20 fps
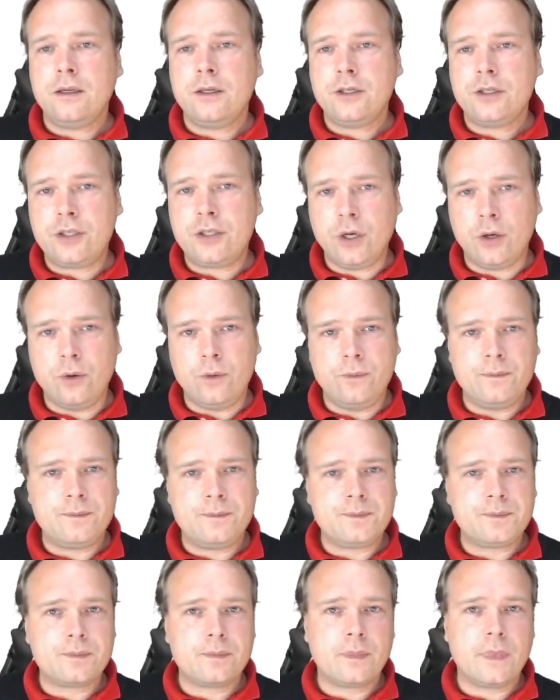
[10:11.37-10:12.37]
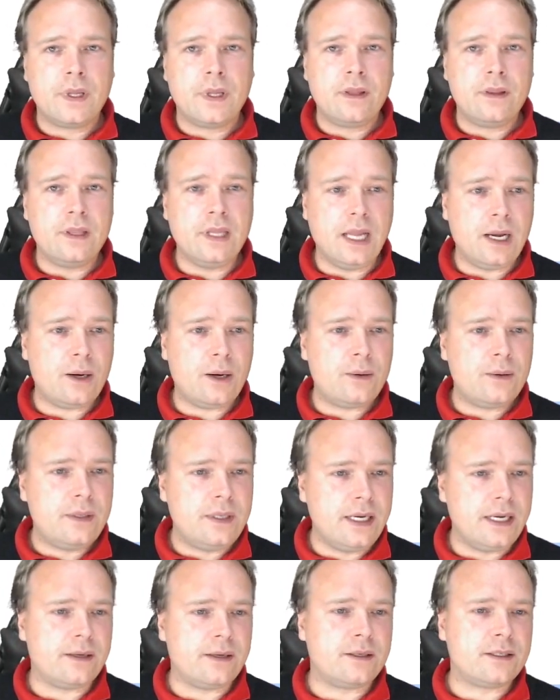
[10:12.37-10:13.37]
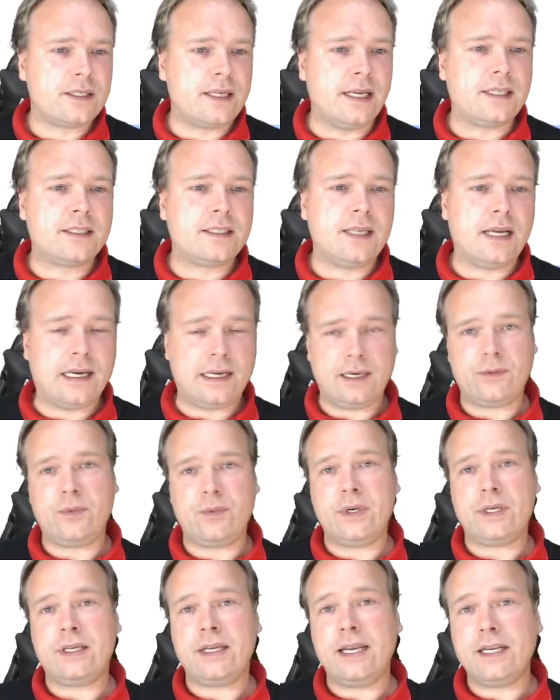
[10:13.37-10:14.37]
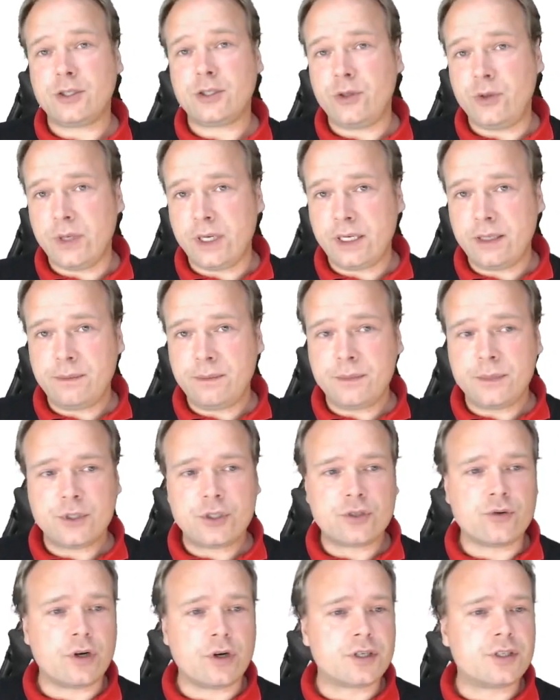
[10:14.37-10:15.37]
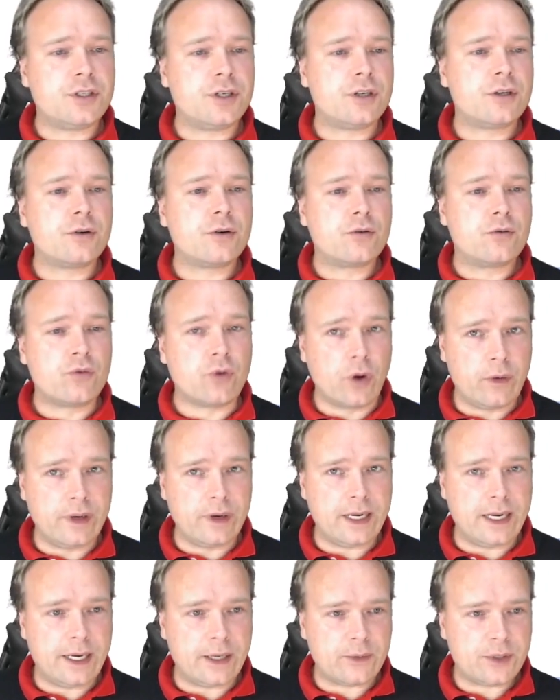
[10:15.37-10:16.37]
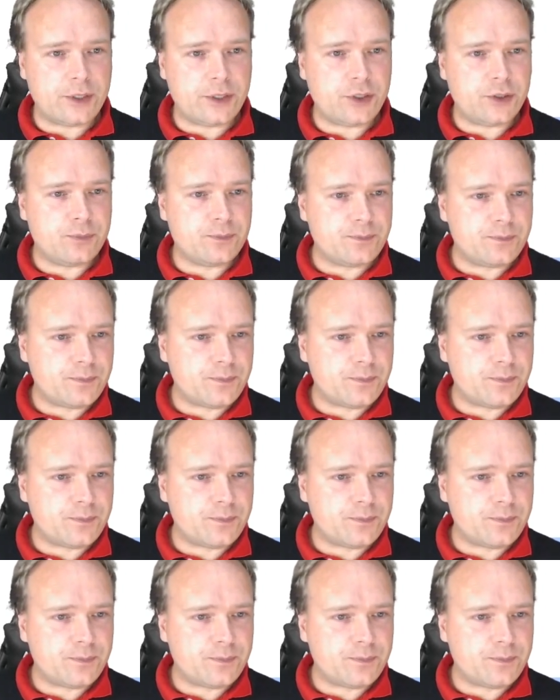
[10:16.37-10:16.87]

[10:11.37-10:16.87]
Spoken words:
So now let us get started with SQL structured query language.